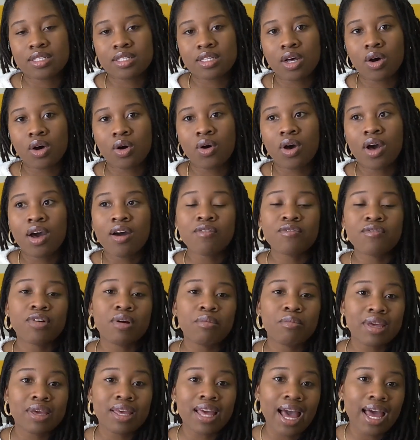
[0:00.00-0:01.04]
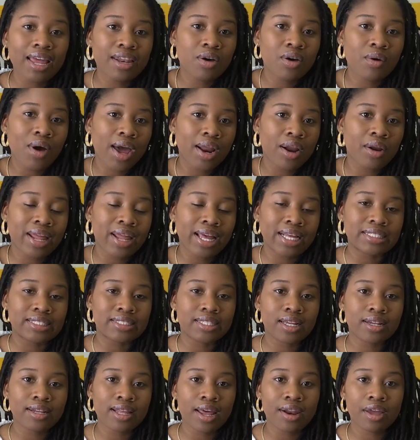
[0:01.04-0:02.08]
So for me, I know I don't like
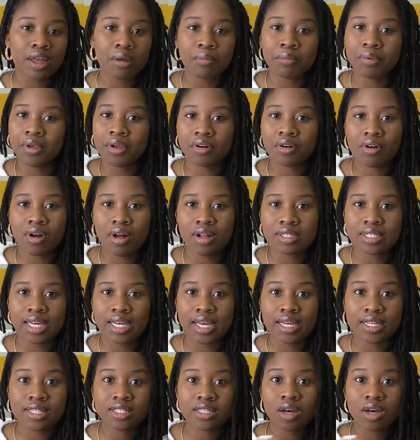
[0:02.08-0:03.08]
sitting down at a computer all day.